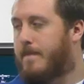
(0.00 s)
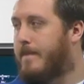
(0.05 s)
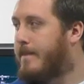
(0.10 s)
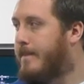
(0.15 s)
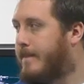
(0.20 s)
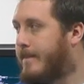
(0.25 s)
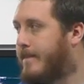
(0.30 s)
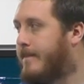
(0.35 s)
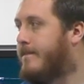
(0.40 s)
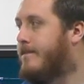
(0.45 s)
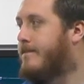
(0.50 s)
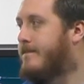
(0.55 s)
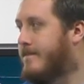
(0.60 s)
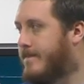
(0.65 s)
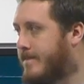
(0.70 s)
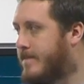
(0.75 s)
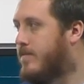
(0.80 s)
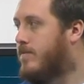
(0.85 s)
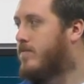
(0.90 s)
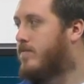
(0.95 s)

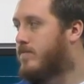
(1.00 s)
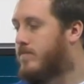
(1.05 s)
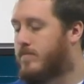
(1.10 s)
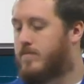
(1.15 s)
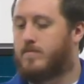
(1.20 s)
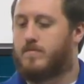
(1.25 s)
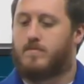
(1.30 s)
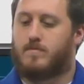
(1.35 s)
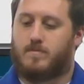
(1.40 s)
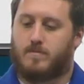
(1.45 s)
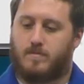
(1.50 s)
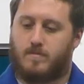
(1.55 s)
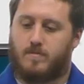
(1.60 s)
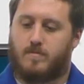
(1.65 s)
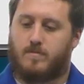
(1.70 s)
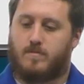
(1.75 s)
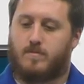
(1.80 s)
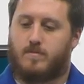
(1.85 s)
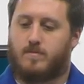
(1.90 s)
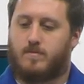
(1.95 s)

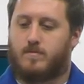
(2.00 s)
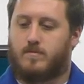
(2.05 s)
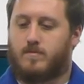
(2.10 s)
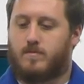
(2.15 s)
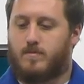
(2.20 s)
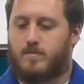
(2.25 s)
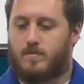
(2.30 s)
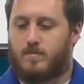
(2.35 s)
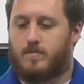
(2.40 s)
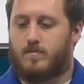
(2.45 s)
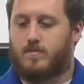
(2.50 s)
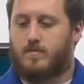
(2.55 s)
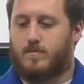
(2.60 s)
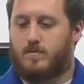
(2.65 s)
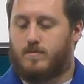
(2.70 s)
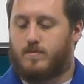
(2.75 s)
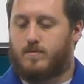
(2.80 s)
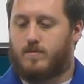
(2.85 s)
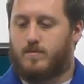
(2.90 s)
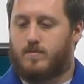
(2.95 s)

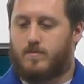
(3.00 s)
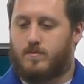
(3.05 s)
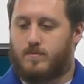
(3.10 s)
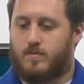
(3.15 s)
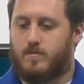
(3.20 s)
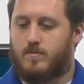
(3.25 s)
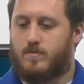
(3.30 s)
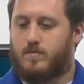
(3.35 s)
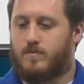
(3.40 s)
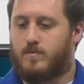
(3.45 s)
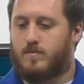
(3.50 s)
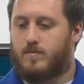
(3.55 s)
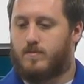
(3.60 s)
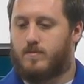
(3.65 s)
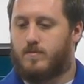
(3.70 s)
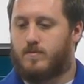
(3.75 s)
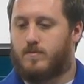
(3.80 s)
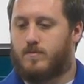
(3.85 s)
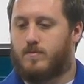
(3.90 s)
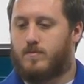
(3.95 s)

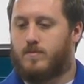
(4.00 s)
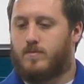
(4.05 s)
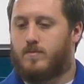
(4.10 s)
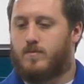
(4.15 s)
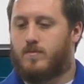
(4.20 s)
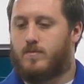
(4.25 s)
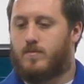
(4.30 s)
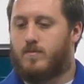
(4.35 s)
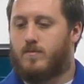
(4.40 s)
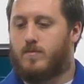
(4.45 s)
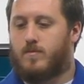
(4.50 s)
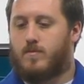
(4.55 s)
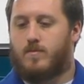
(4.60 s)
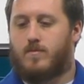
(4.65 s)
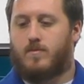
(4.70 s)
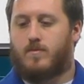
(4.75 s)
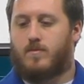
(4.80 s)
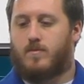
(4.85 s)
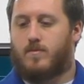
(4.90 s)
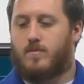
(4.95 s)

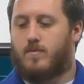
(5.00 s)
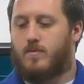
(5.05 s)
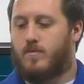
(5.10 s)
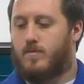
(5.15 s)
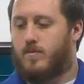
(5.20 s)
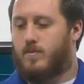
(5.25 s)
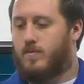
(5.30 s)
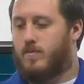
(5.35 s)
The person shown says nothing.